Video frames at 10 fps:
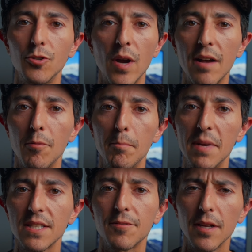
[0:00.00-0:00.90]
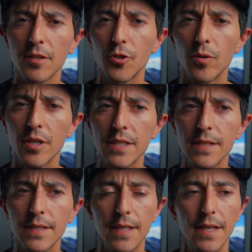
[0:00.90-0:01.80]
you have a mist filter on
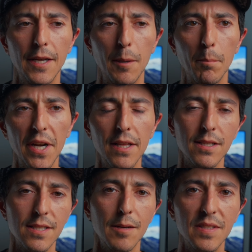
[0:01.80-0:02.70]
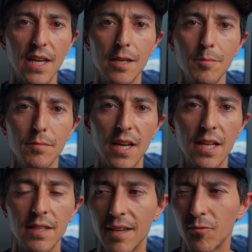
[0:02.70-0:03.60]
it. But at the same time,
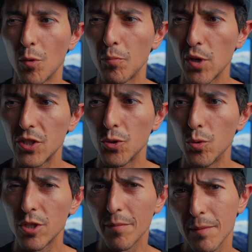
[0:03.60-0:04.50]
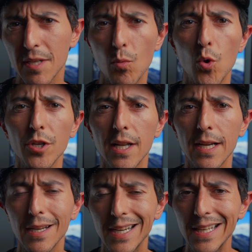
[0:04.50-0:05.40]
at f1.2, sometimes I want
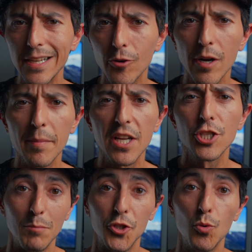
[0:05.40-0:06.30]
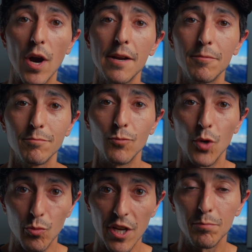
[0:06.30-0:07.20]
like a cleaner image. But do I
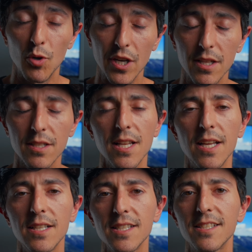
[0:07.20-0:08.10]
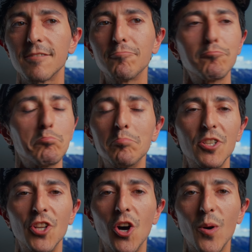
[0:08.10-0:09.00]
regret bringing this lens?
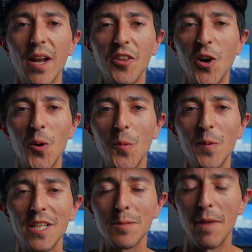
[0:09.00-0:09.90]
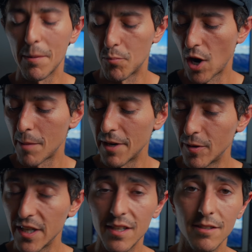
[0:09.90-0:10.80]
No, hell no. It's my
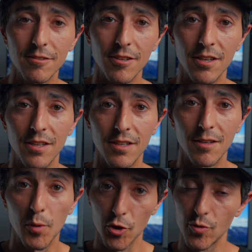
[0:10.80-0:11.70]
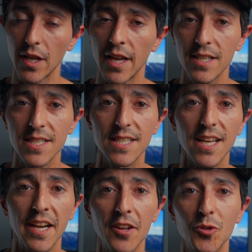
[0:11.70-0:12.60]
primary portrait lens,
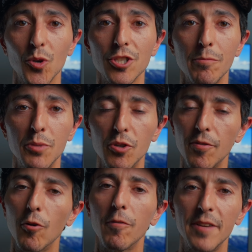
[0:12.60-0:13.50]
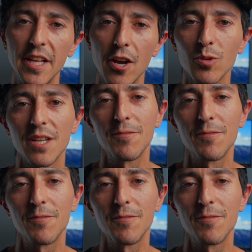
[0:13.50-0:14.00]
and I took some beautiful videos and